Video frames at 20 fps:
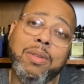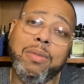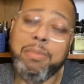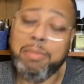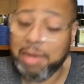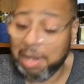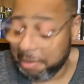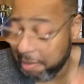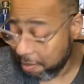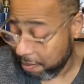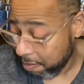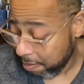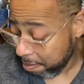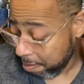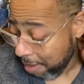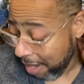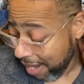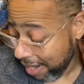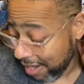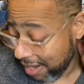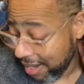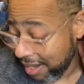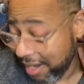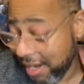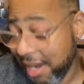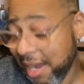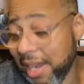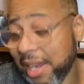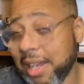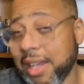maybe back of the
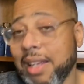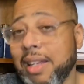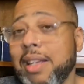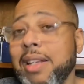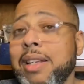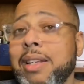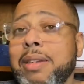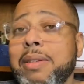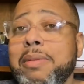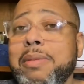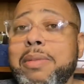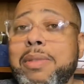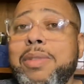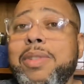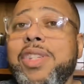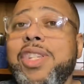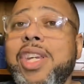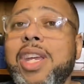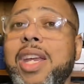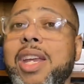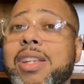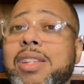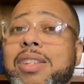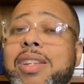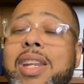neck, chest,